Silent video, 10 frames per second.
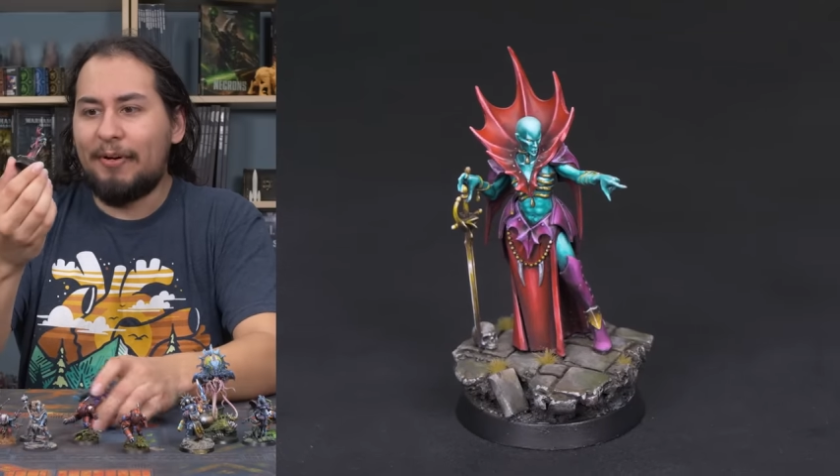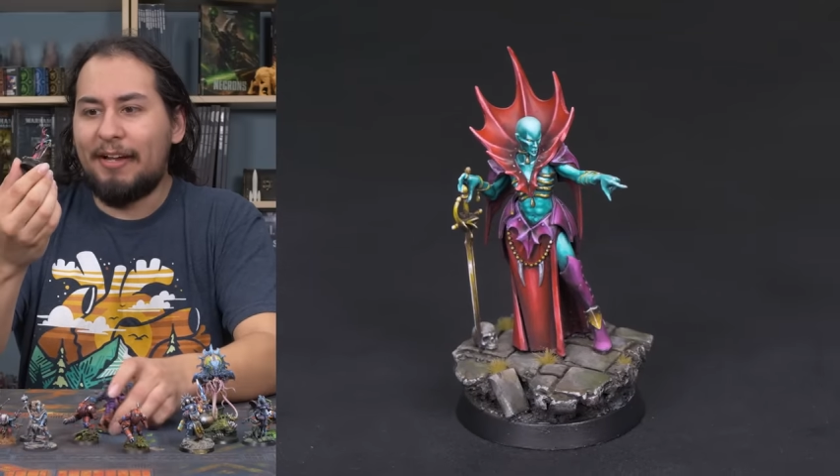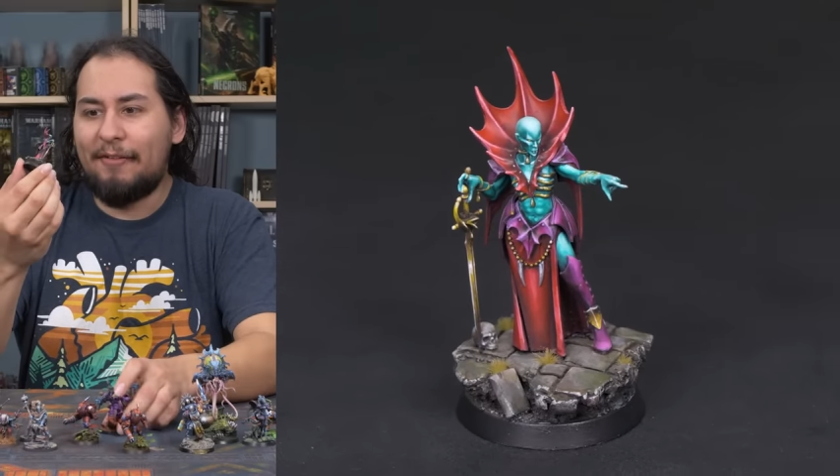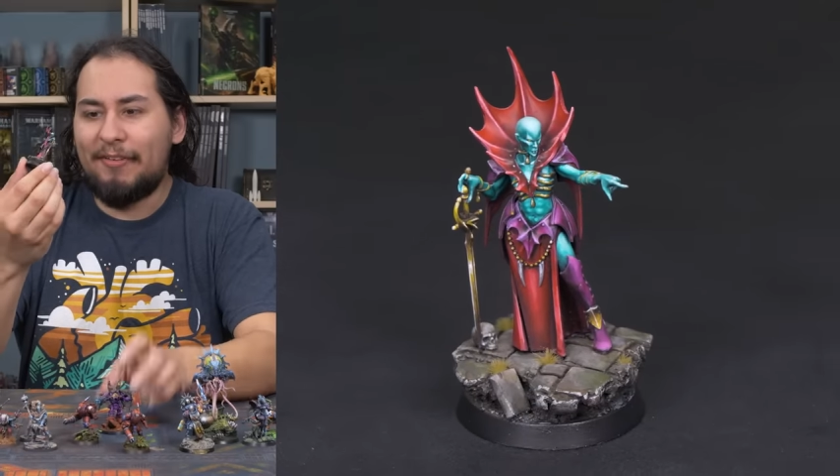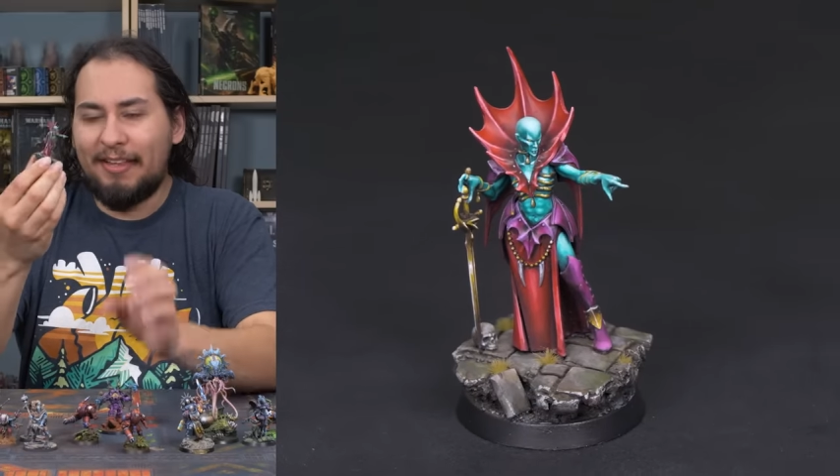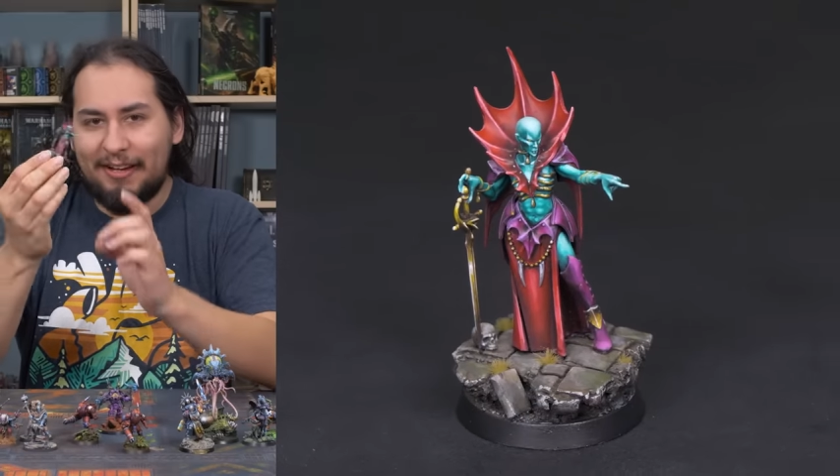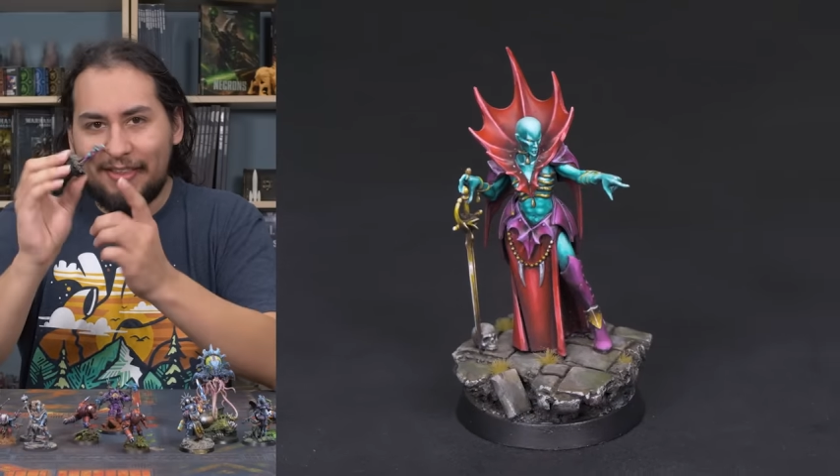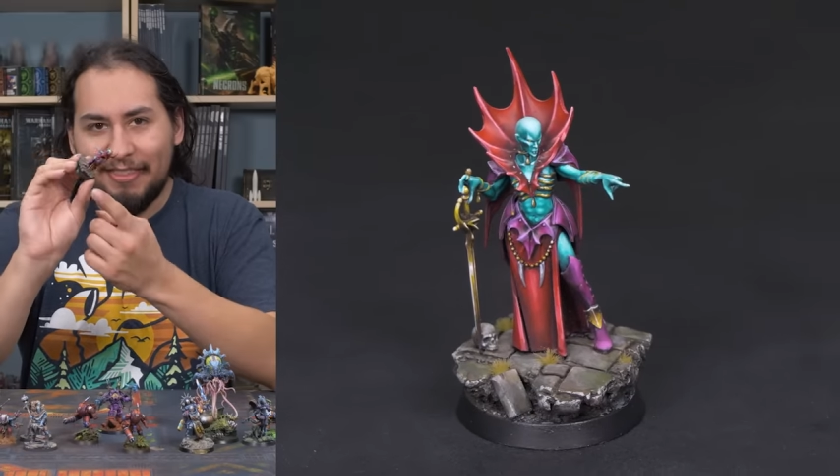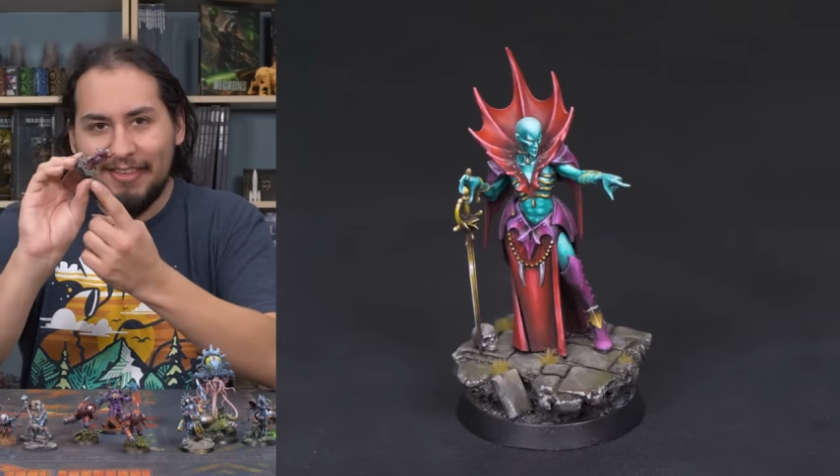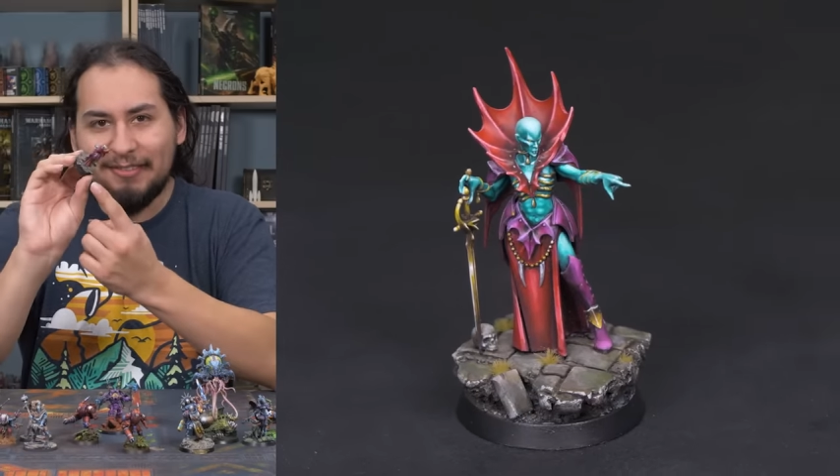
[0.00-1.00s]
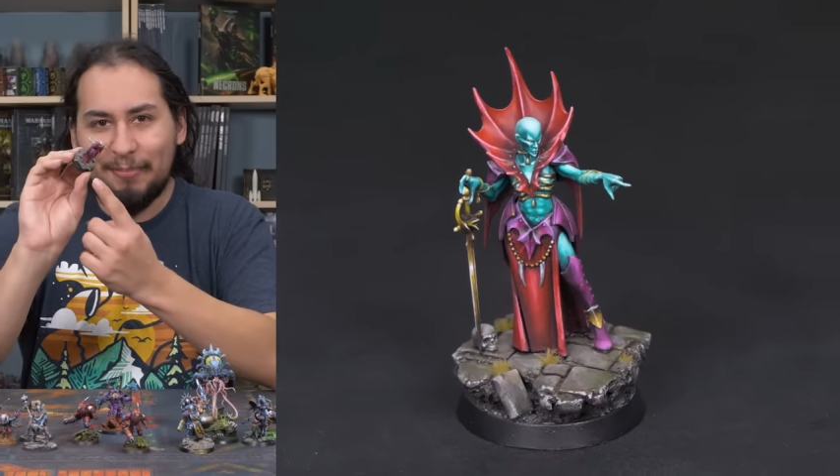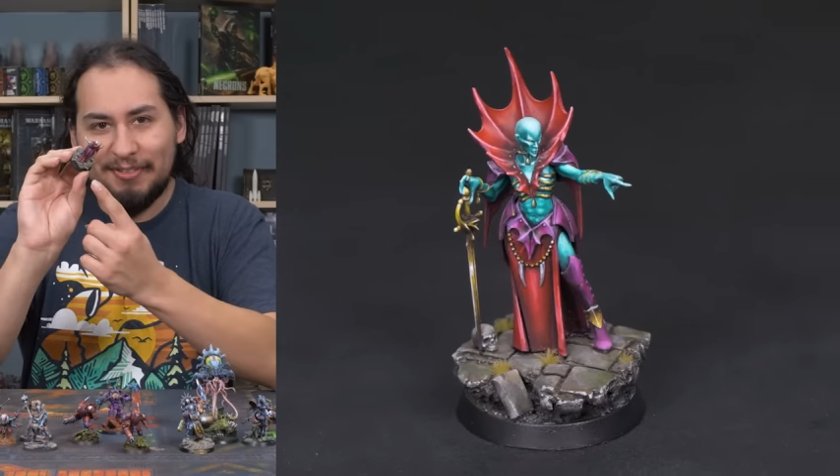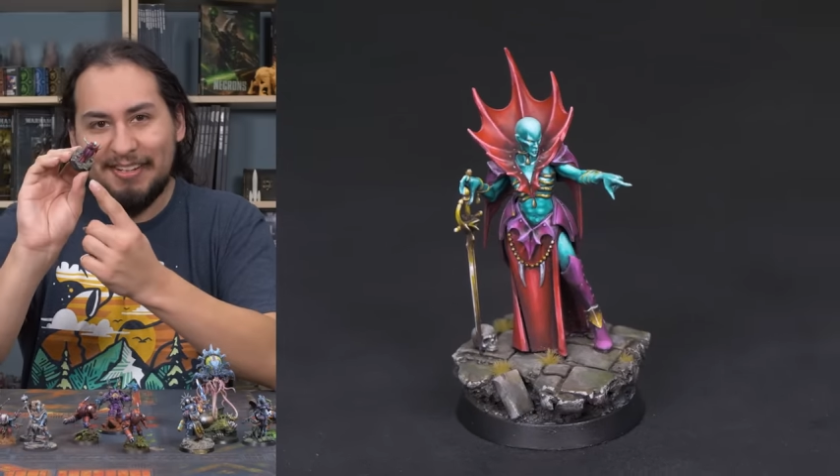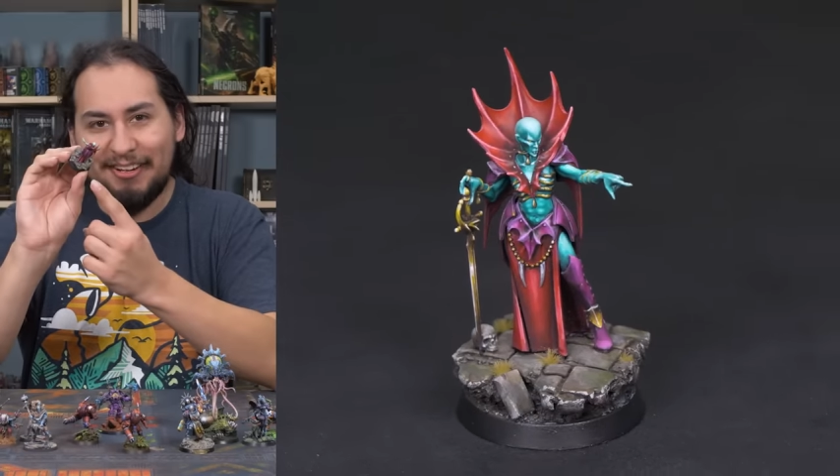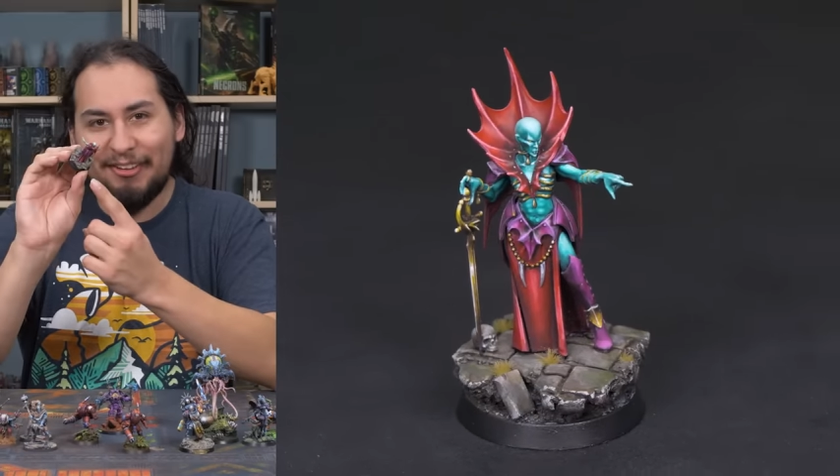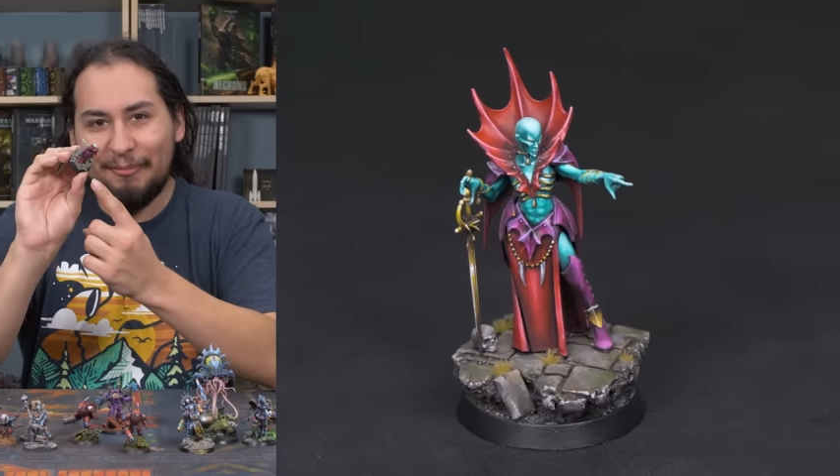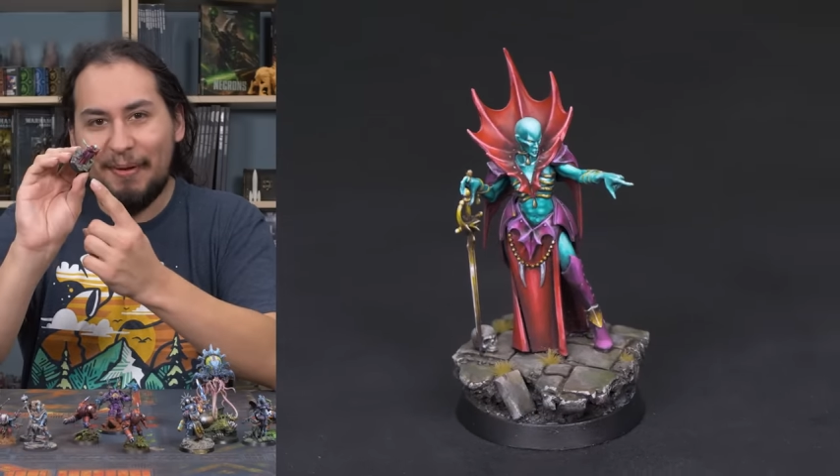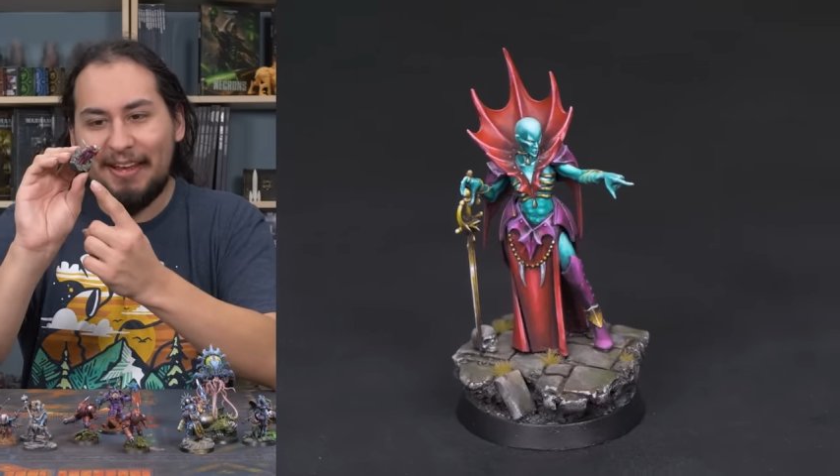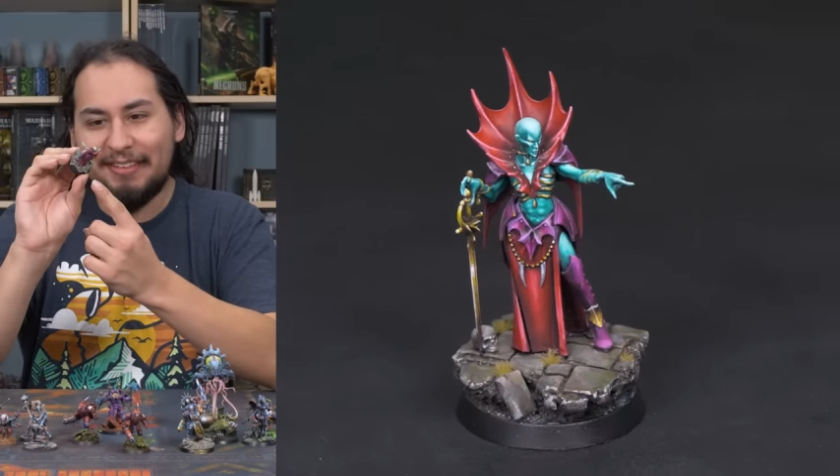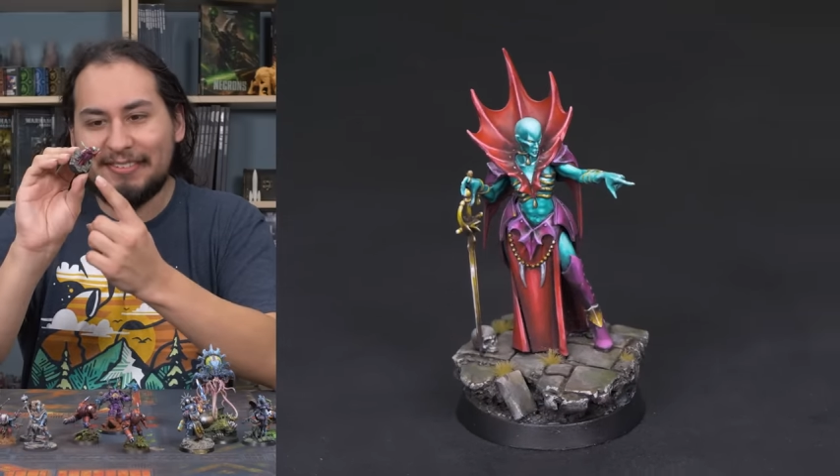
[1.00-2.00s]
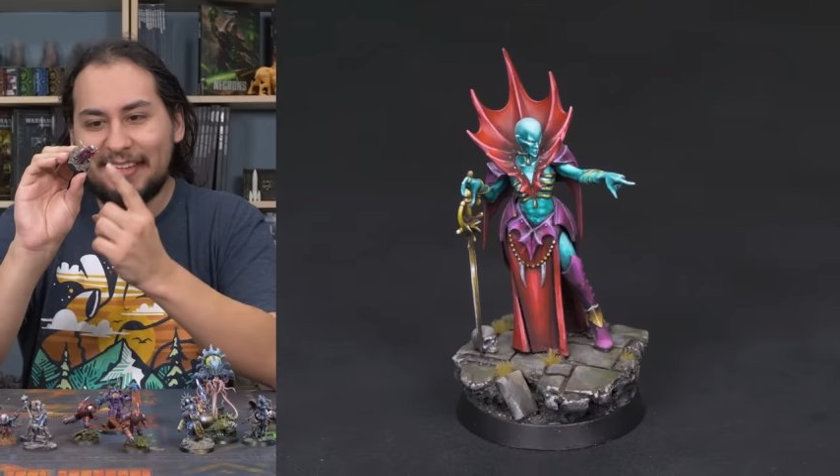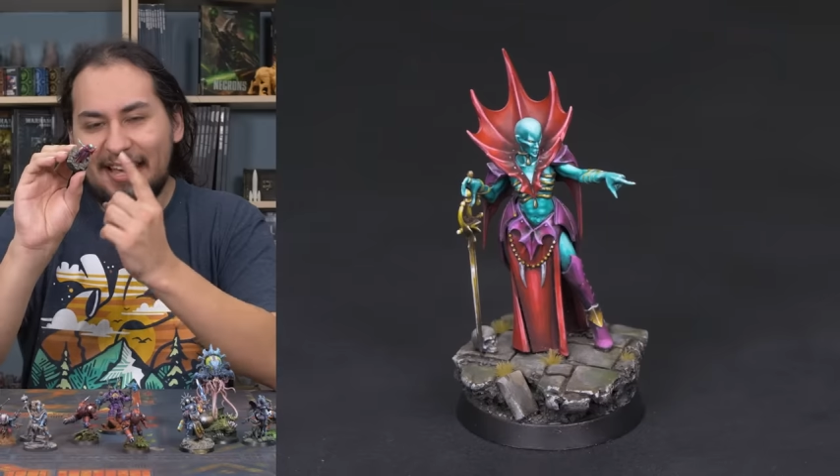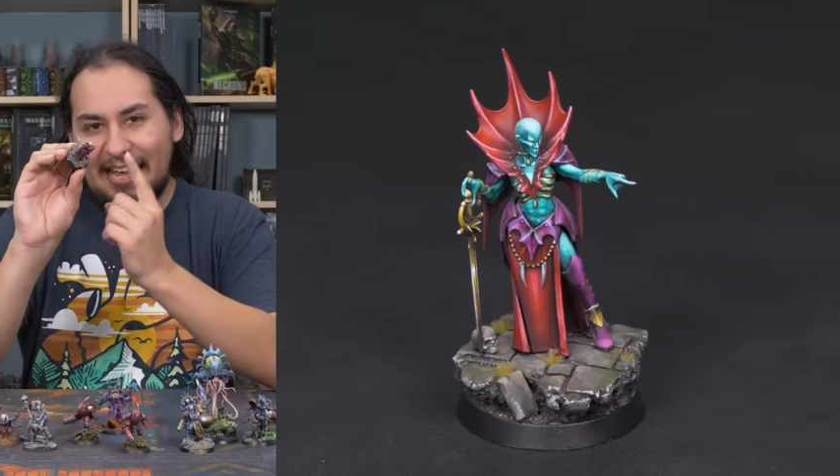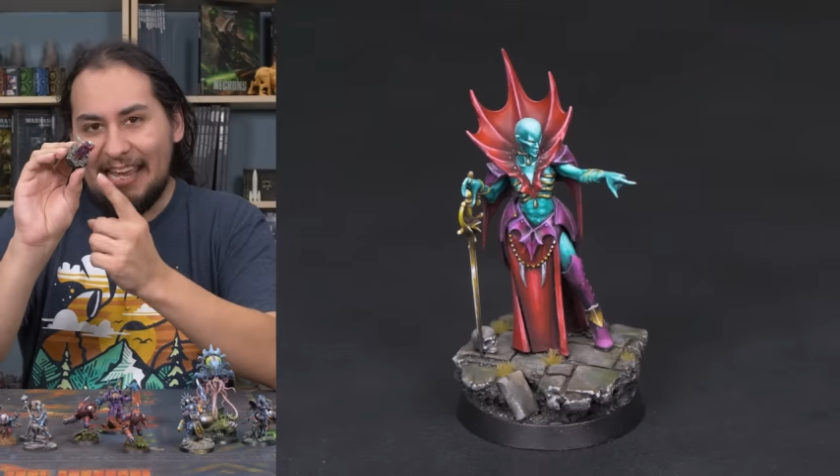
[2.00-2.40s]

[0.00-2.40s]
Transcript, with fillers: but I feel like on this particular base,